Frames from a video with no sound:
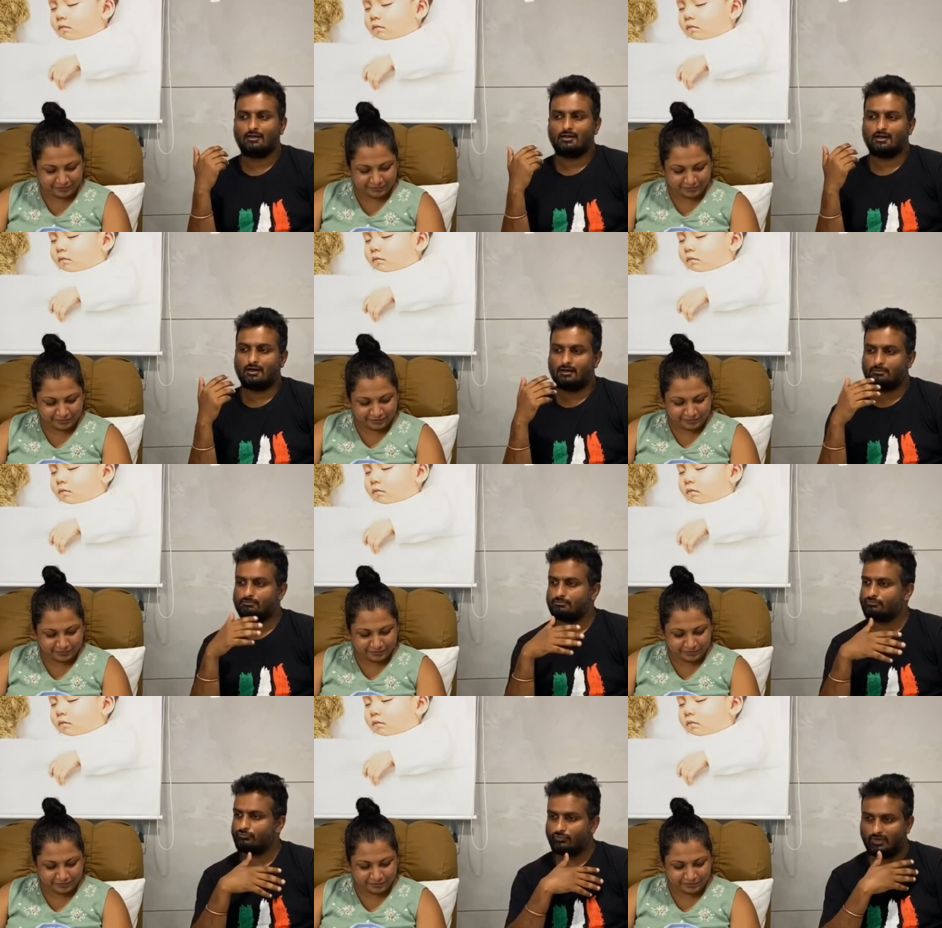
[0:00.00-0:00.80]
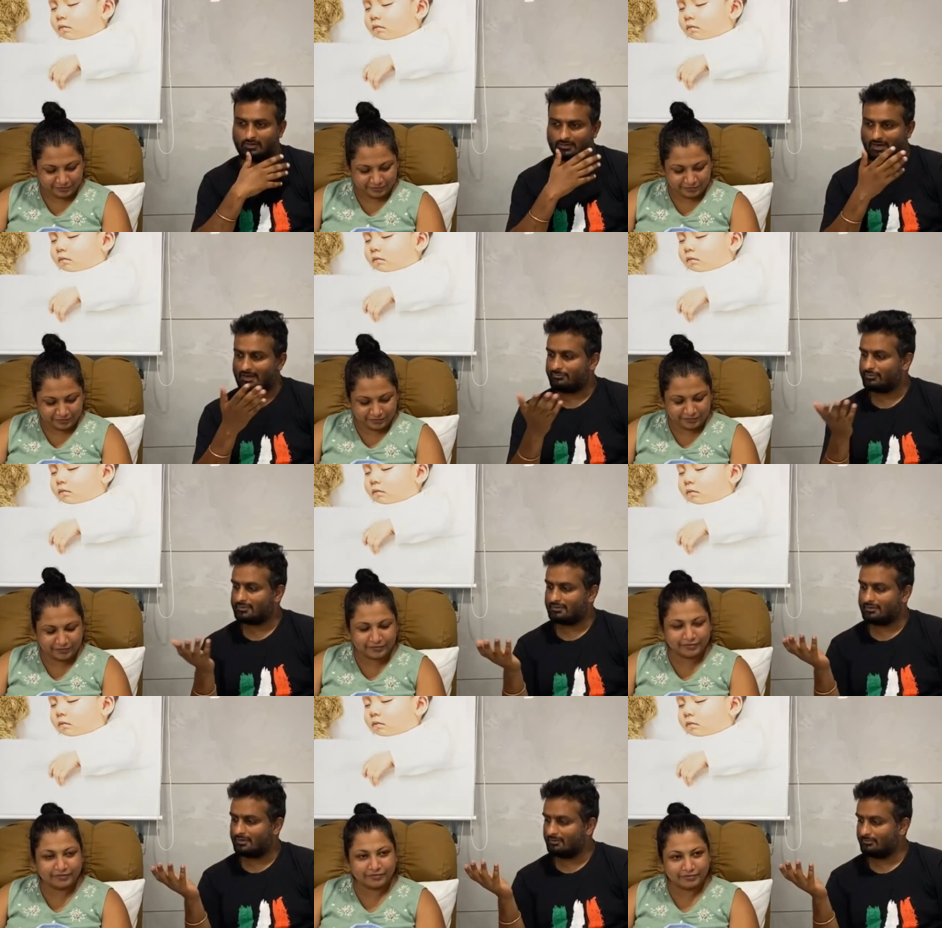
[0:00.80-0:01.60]
Speaker 1: Um, we tried for
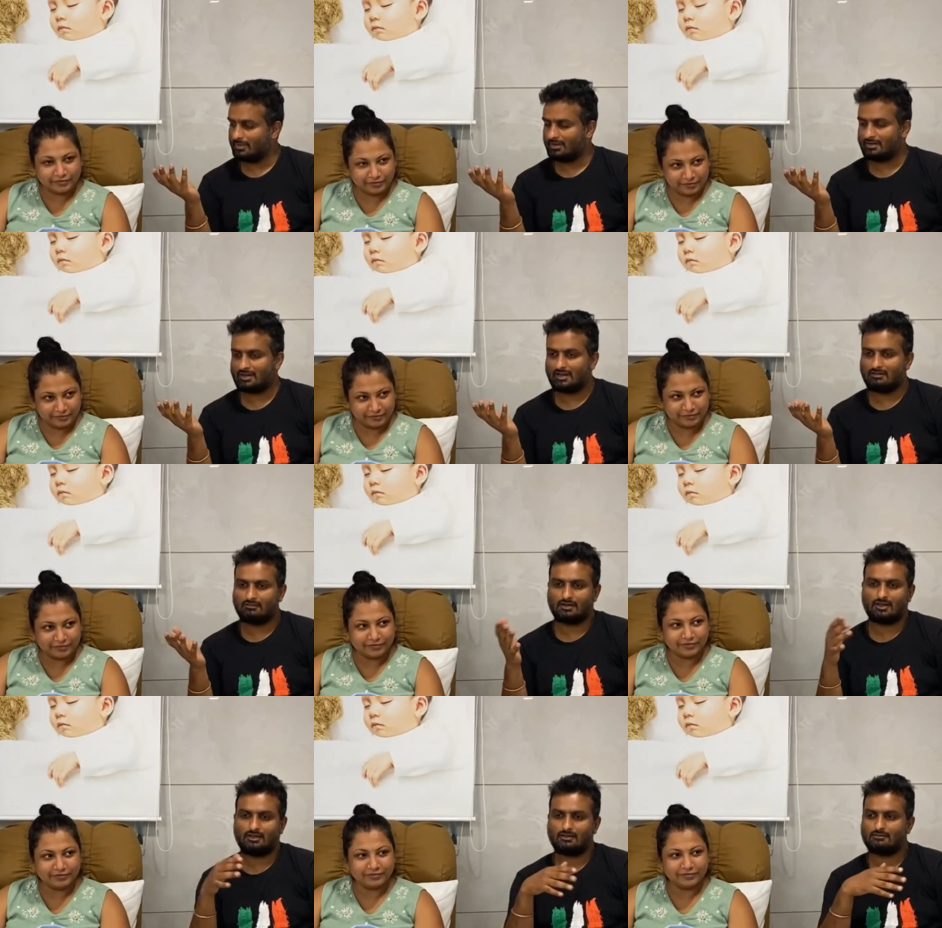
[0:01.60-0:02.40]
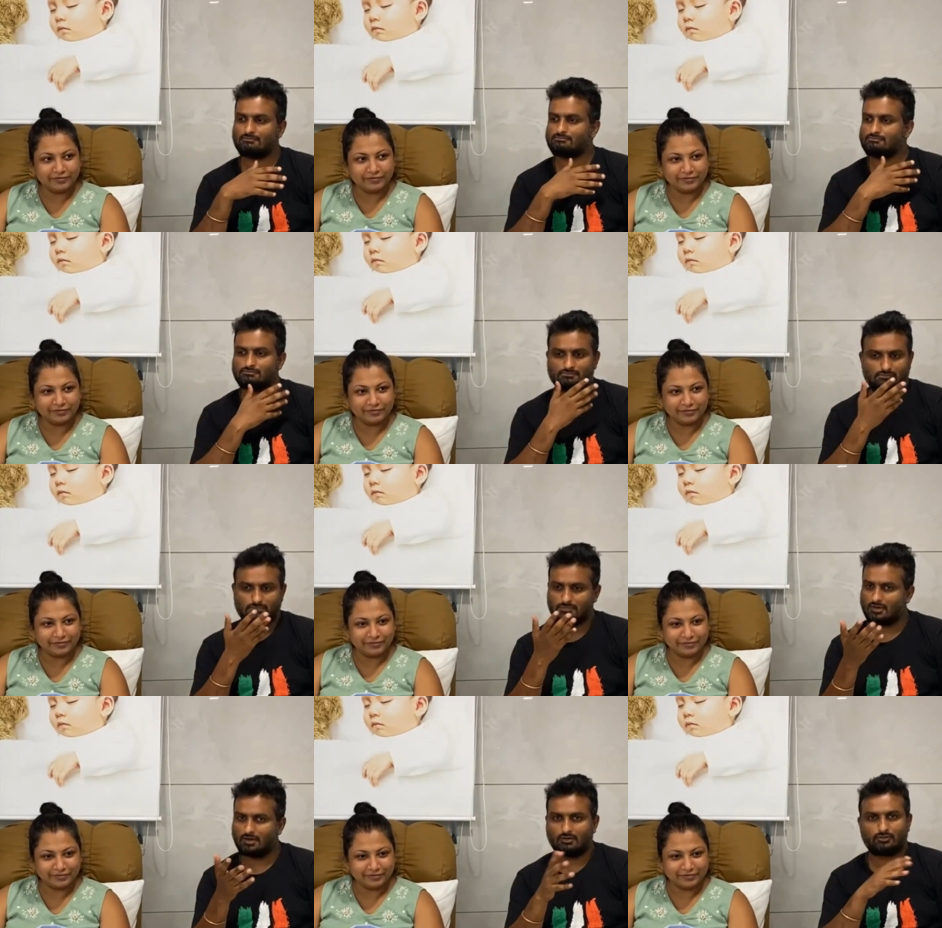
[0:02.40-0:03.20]
the normal delivery.
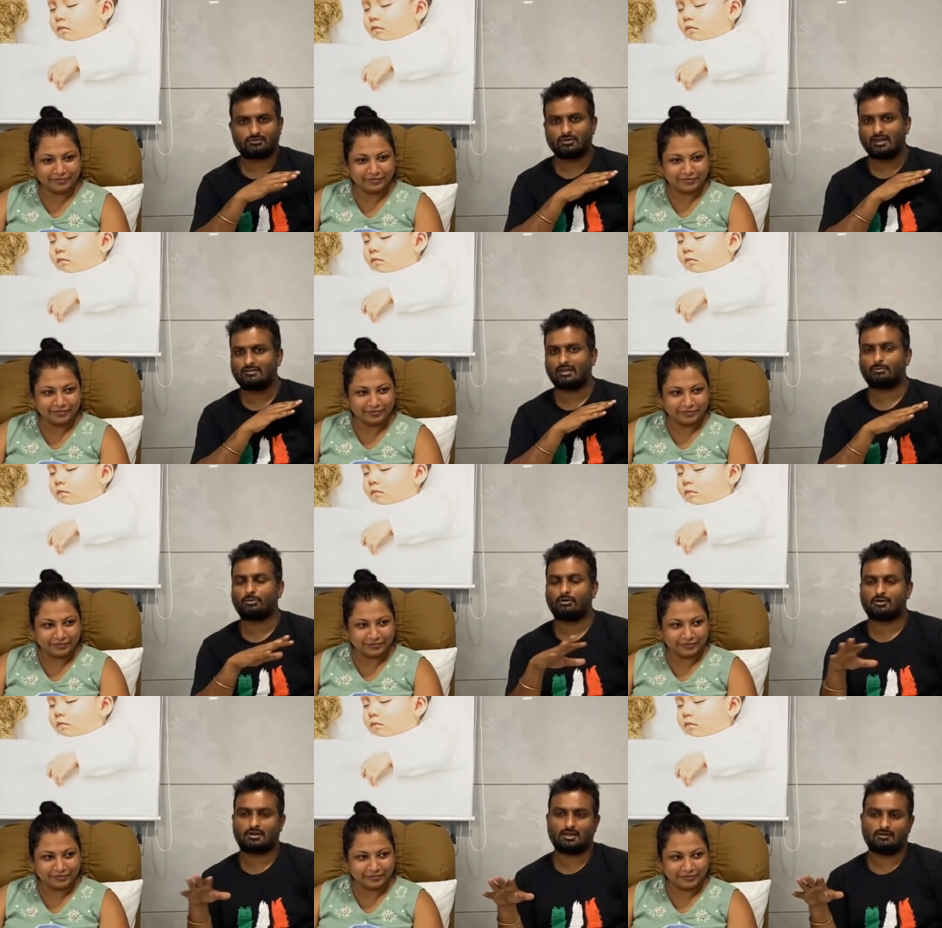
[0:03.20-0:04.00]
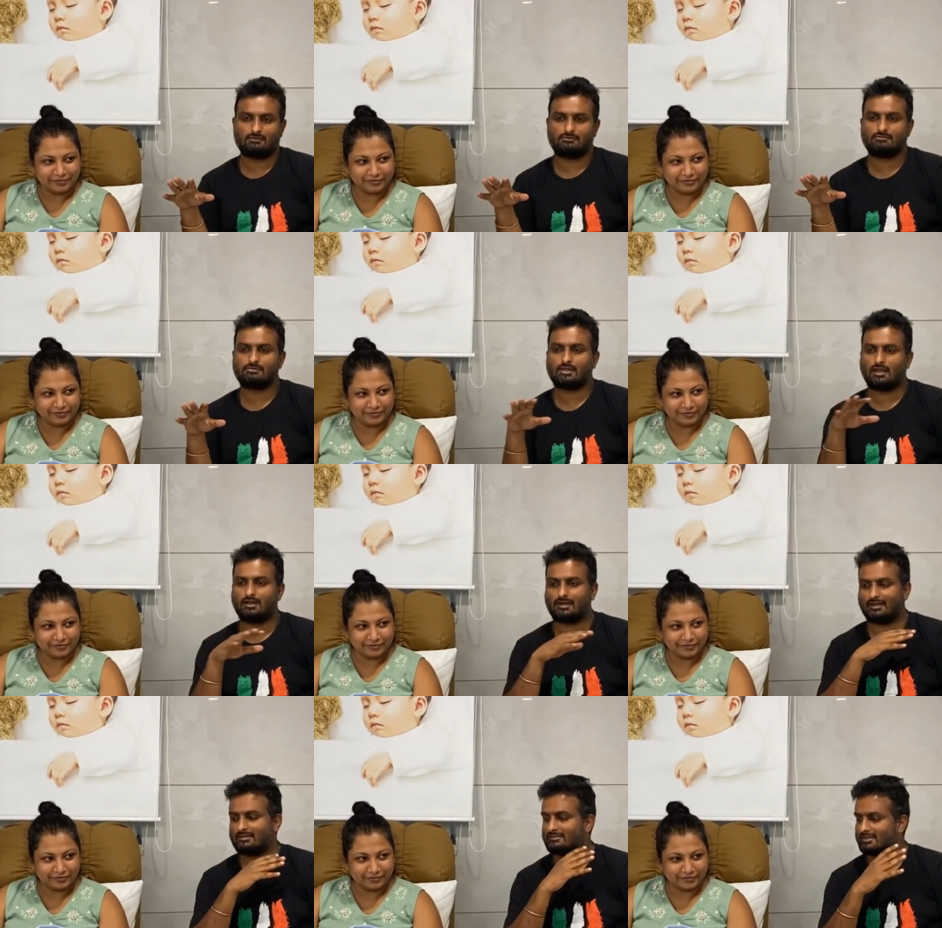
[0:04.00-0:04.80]
Though it was very supportive. The
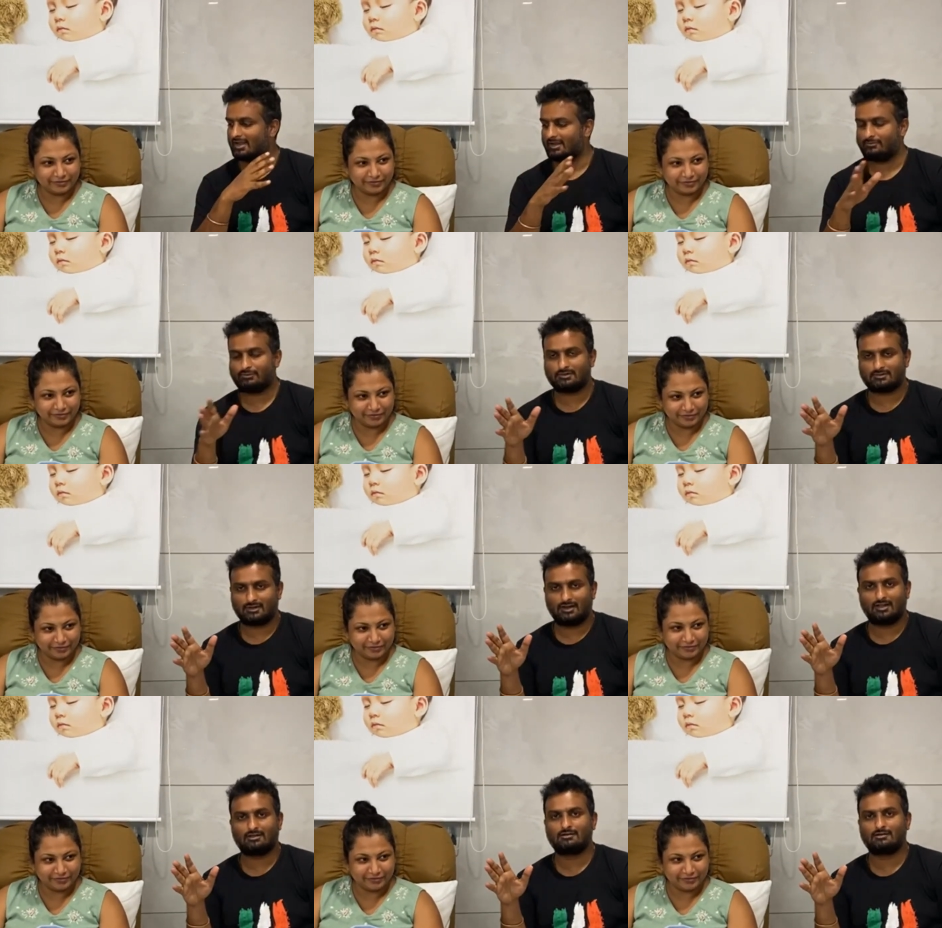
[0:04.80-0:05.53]
entire staff is really